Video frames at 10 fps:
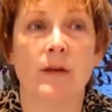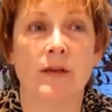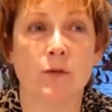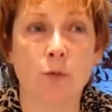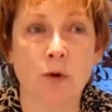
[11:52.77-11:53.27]

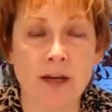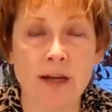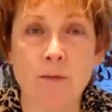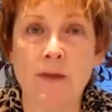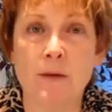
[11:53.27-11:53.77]
is
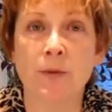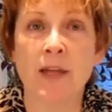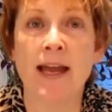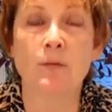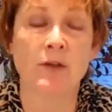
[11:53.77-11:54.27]
working with the
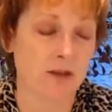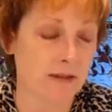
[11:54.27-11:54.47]
plant, which it